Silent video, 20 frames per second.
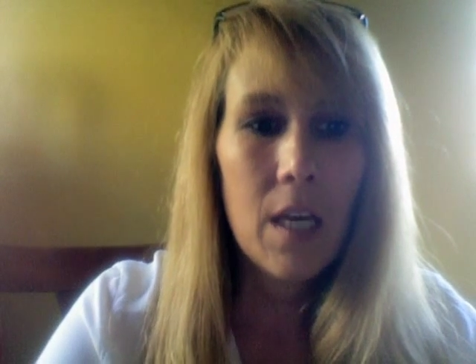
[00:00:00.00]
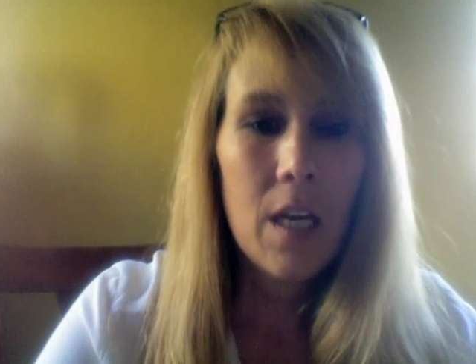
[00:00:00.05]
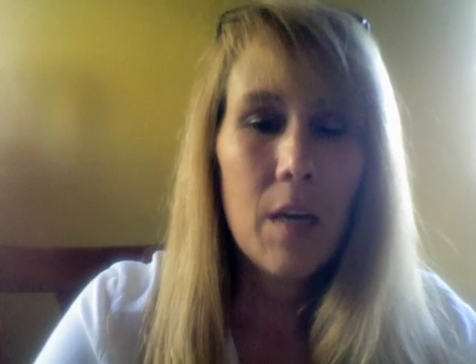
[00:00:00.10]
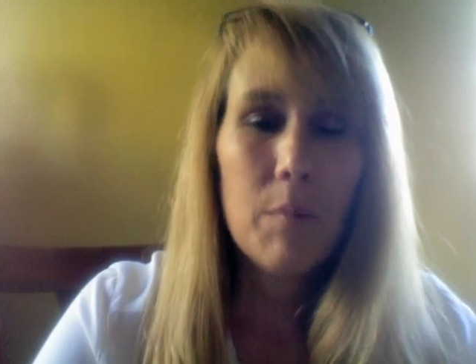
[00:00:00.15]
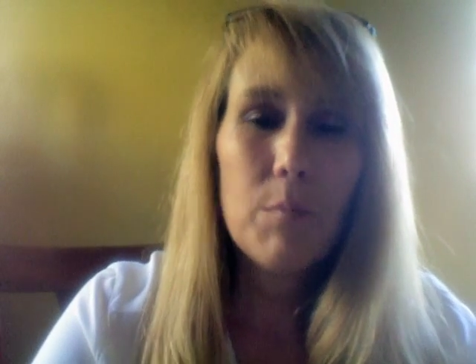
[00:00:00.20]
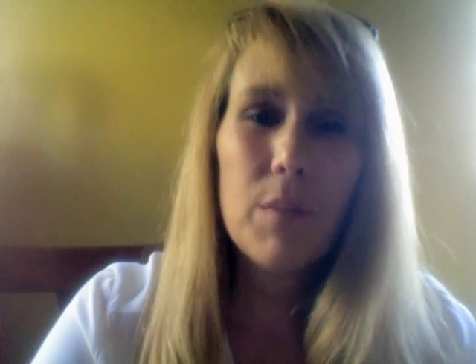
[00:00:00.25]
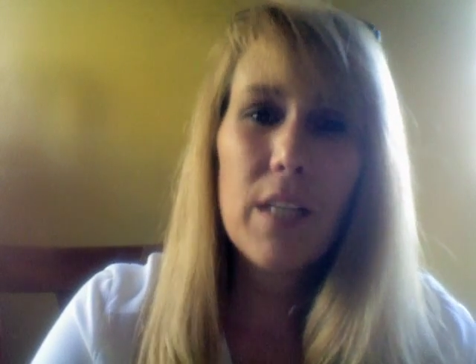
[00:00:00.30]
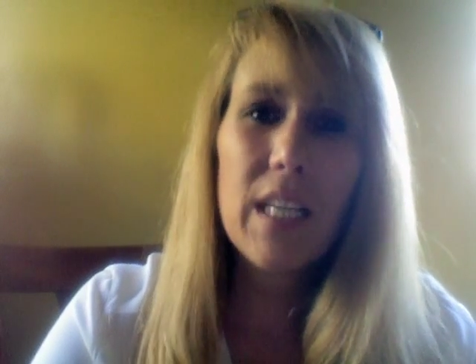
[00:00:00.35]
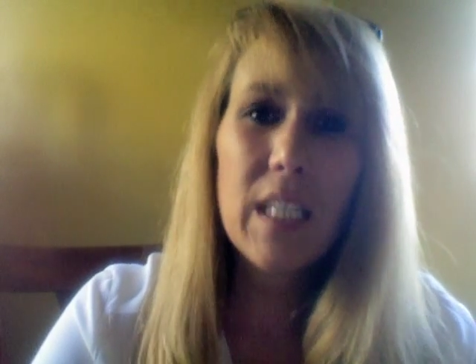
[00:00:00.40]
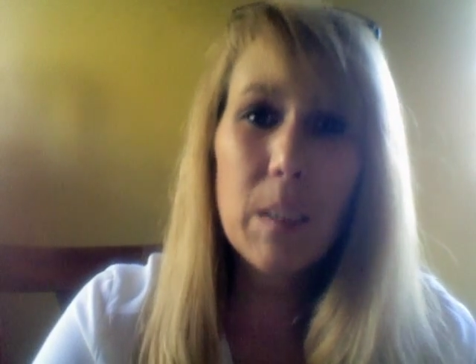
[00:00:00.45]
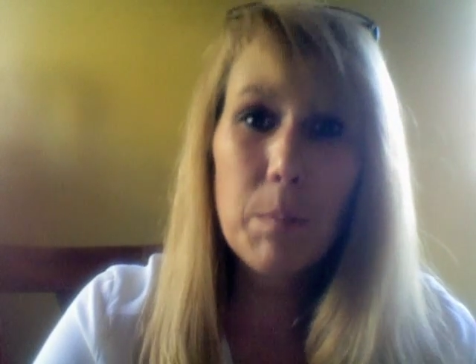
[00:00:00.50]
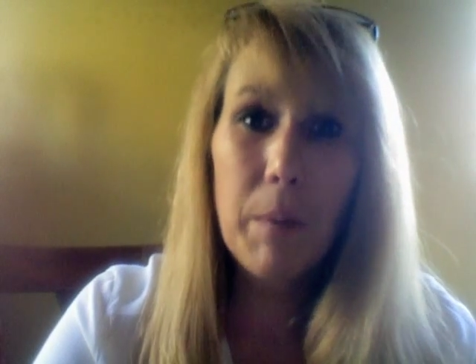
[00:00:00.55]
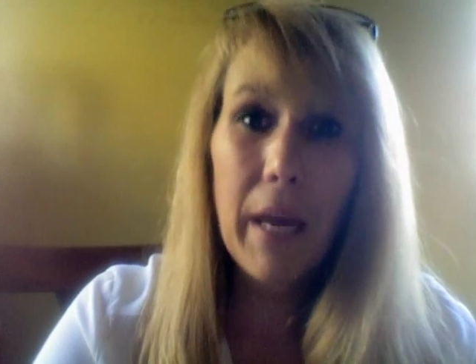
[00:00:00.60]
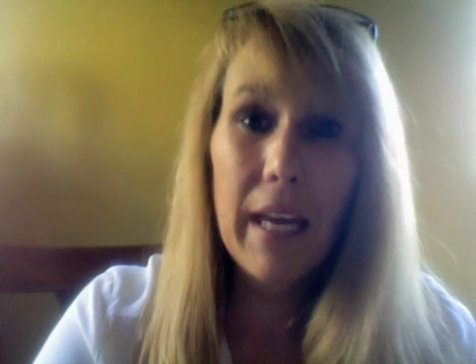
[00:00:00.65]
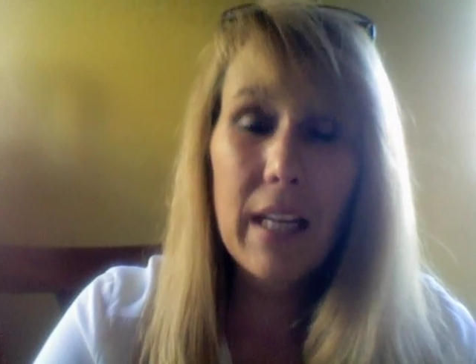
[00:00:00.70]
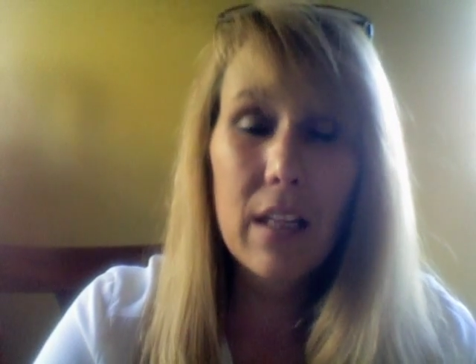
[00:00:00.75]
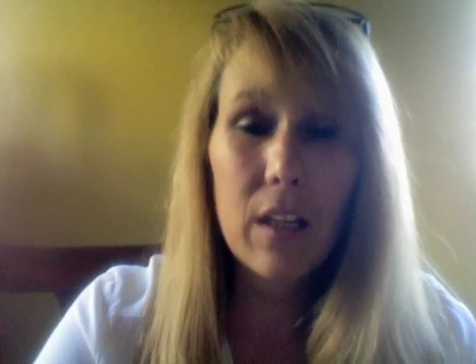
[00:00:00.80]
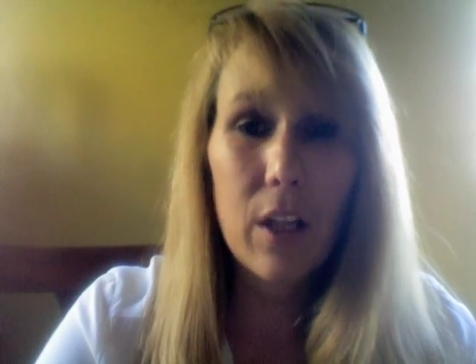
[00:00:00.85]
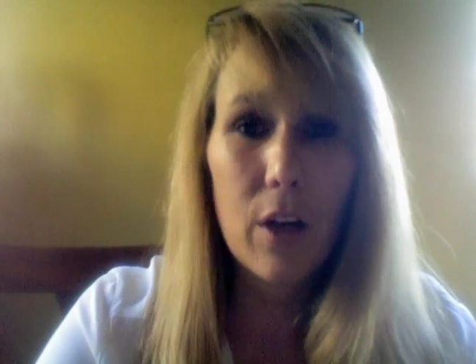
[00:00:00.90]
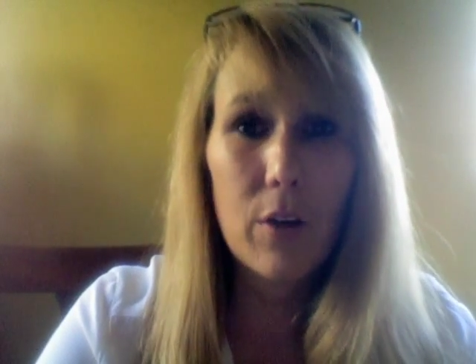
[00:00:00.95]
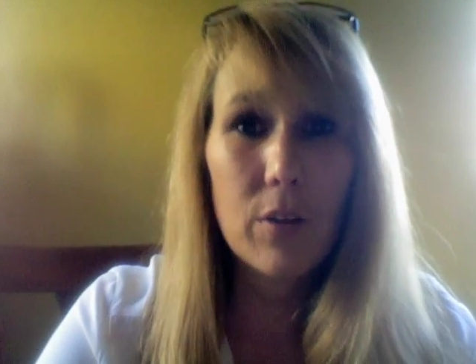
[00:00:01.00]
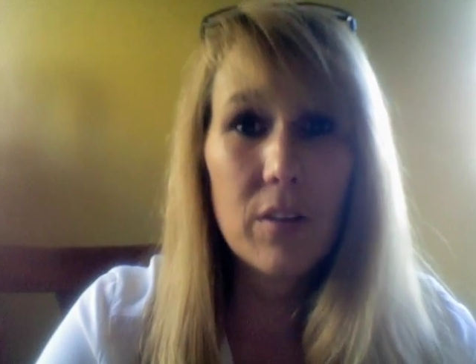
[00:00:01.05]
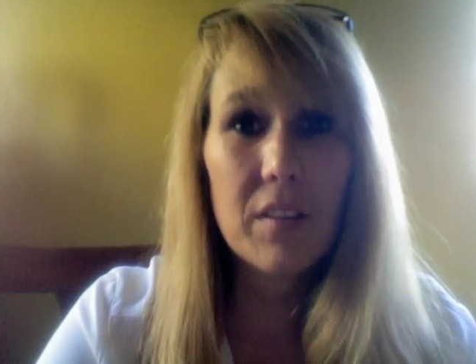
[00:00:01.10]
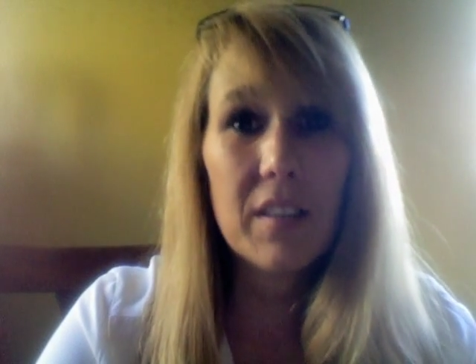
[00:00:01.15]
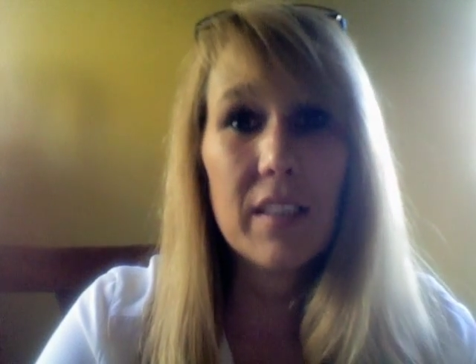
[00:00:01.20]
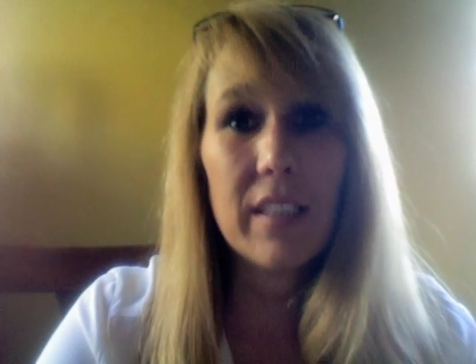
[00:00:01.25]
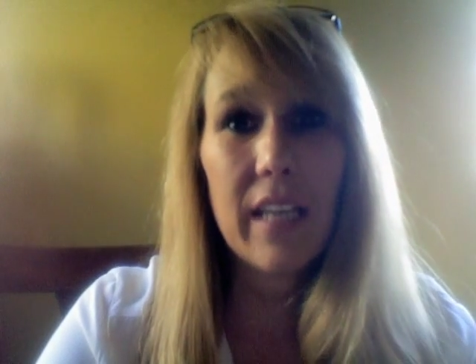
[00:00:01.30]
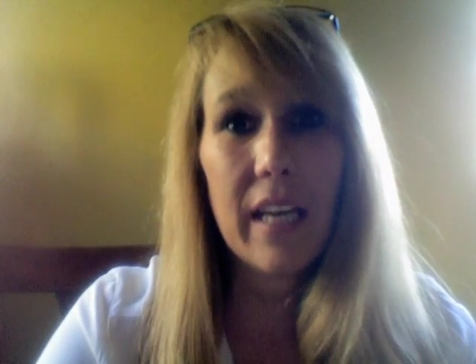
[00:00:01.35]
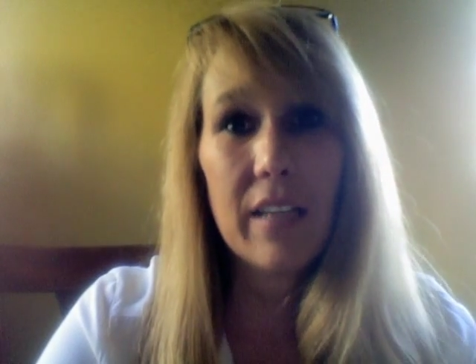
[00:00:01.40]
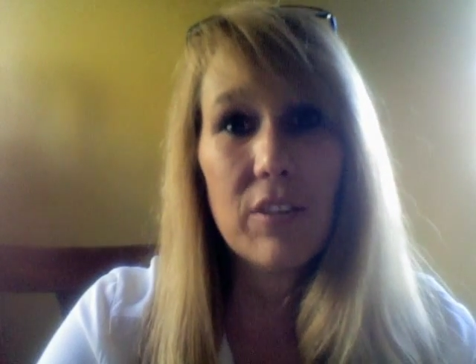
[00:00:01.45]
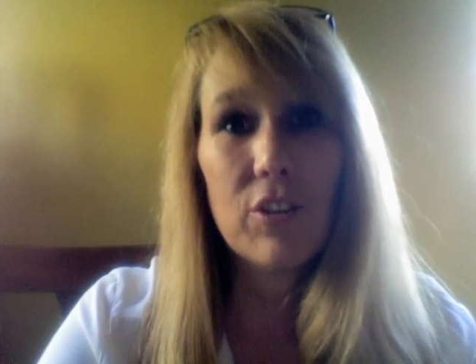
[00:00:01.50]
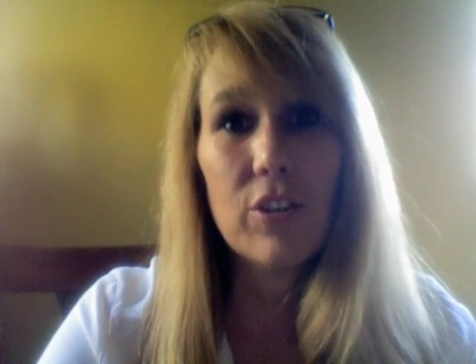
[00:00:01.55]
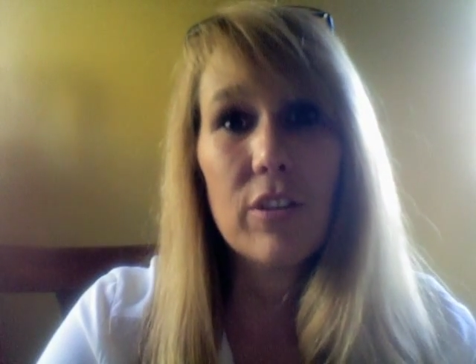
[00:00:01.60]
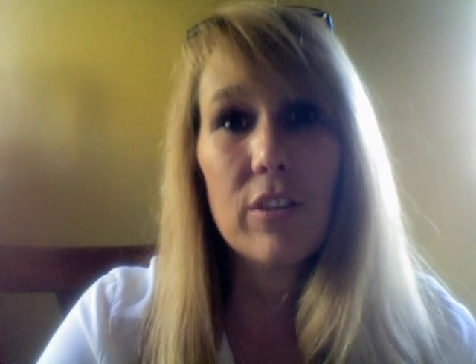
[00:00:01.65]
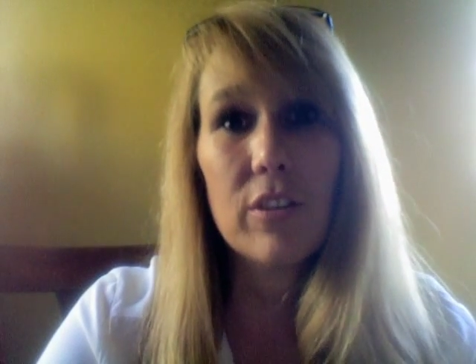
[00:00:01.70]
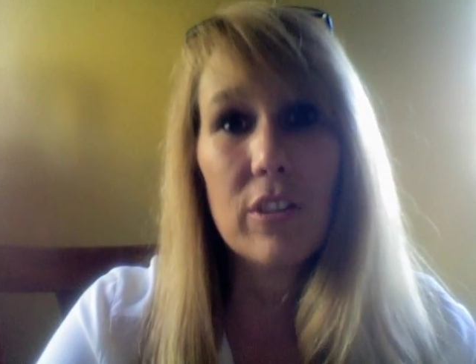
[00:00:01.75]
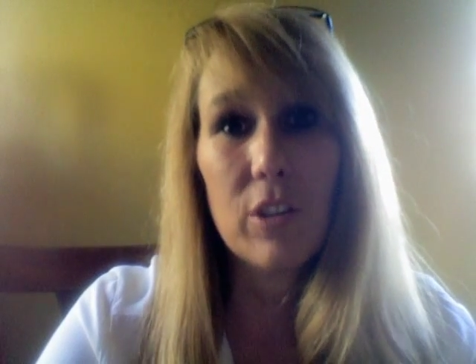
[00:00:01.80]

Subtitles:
Please pay close attention